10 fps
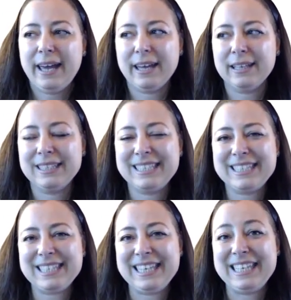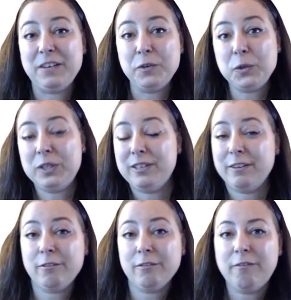And it gives you
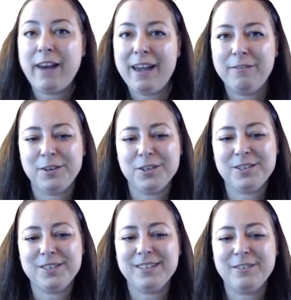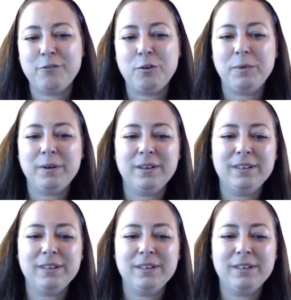different flavors from